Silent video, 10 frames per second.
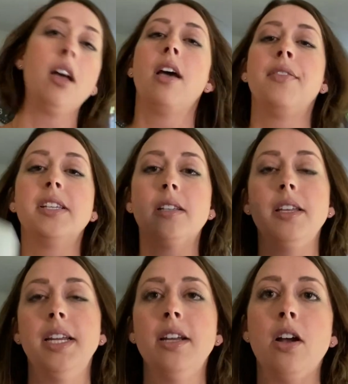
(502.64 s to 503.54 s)
this
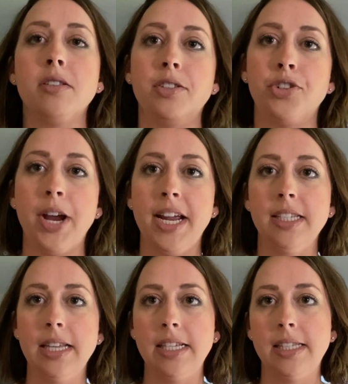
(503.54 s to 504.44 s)
cleaning concentrate
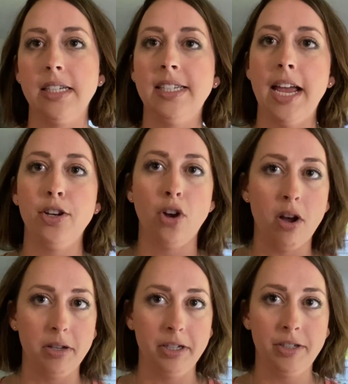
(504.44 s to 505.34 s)
is less than
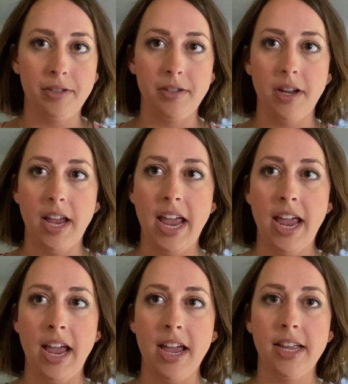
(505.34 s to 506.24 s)
$10.
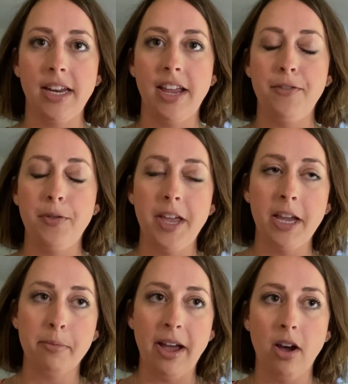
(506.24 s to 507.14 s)
And if you think
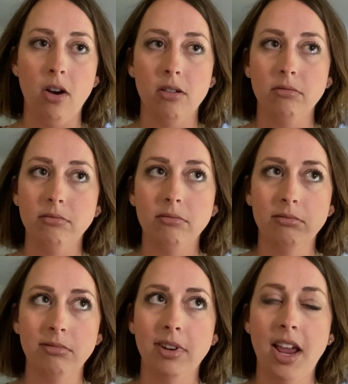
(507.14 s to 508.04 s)
about
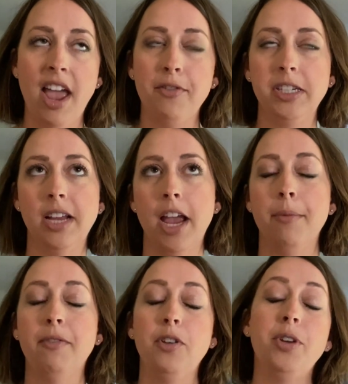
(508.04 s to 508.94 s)
every time,
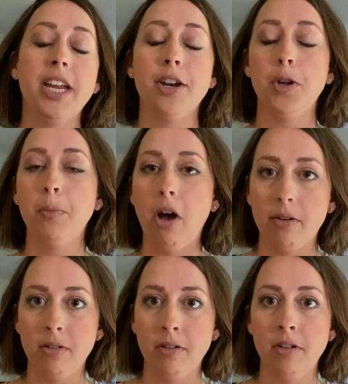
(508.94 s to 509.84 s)
if you get a new
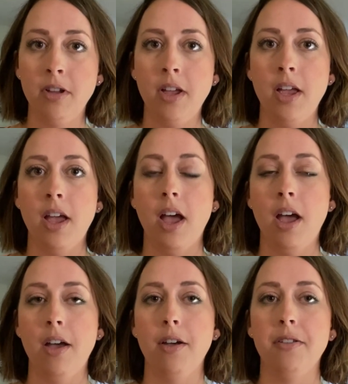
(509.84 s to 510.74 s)
bottle
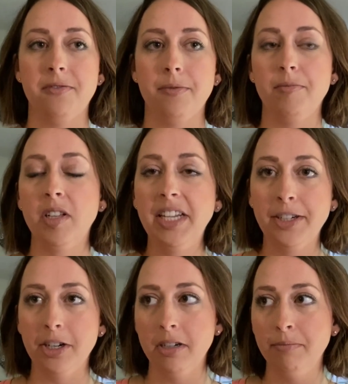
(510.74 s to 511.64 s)
of
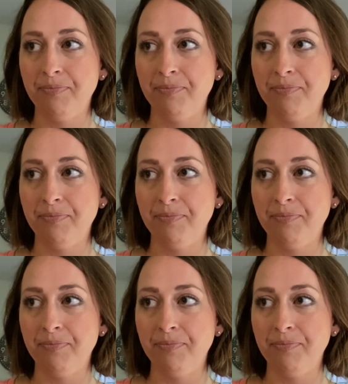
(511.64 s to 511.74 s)
cleaner,